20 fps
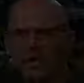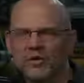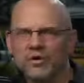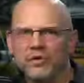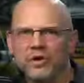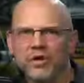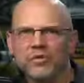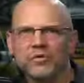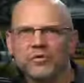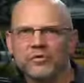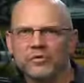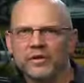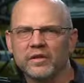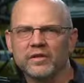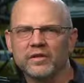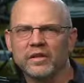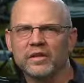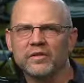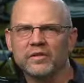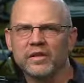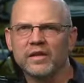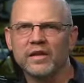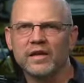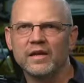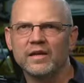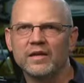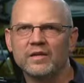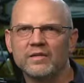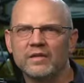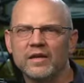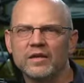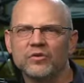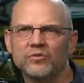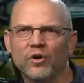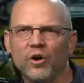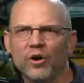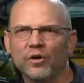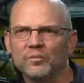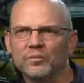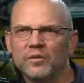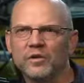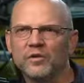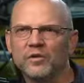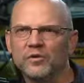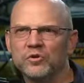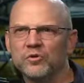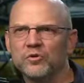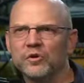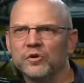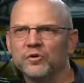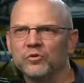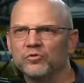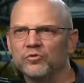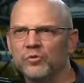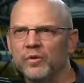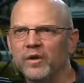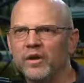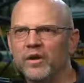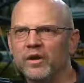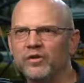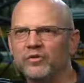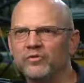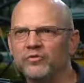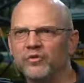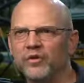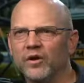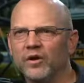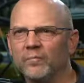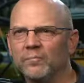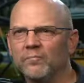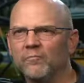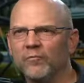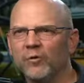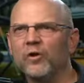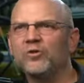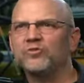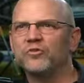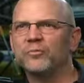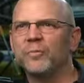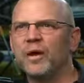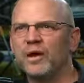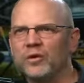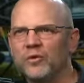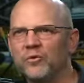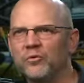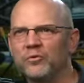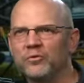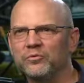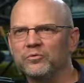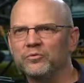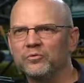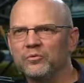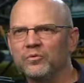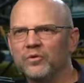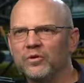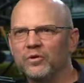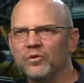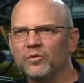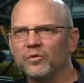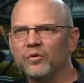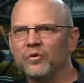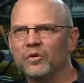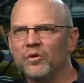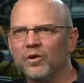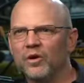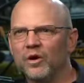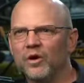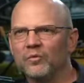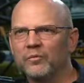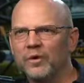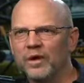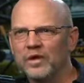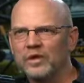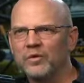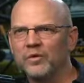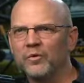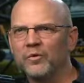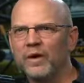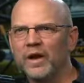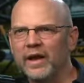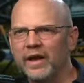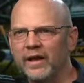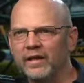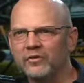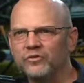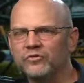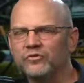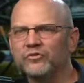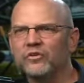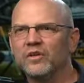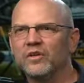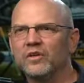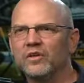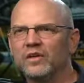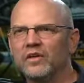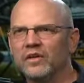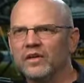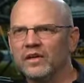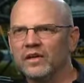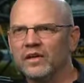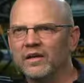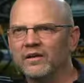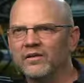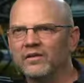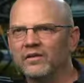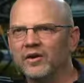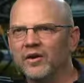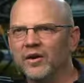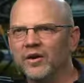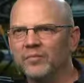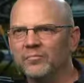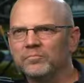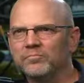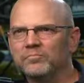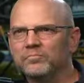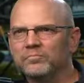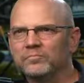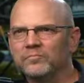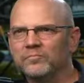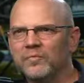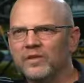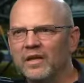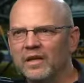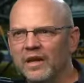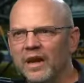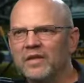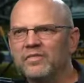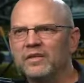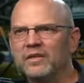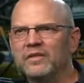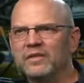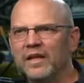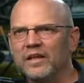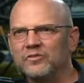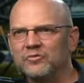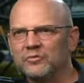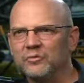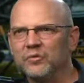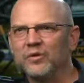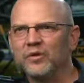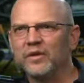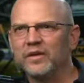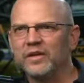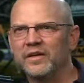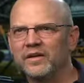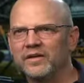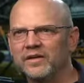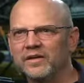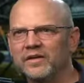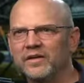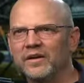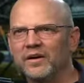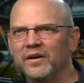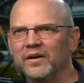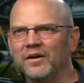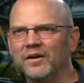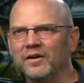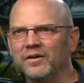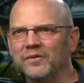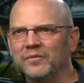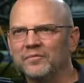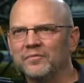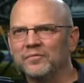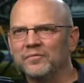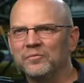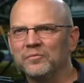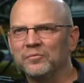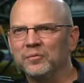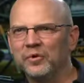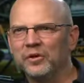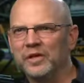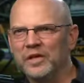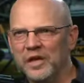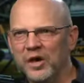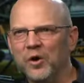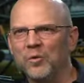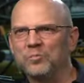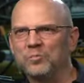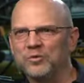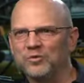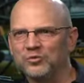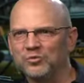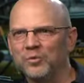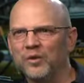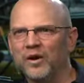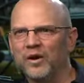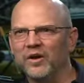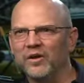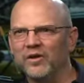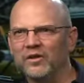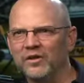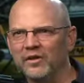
Another thing that they, they talked me into doing is, is uh, voicing my own uh, radio ads and um, and I think that's really uh, really helped as well.